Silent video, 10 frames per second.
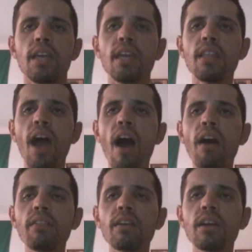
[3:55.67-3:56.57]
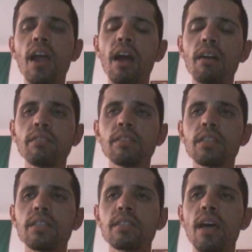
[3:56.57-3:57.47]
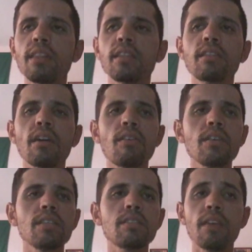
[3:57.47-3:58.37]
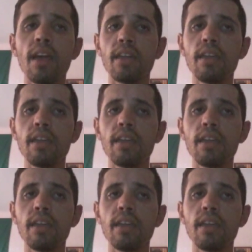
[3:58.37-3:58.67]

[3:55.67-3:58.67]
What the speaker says: in the other countries and terrorists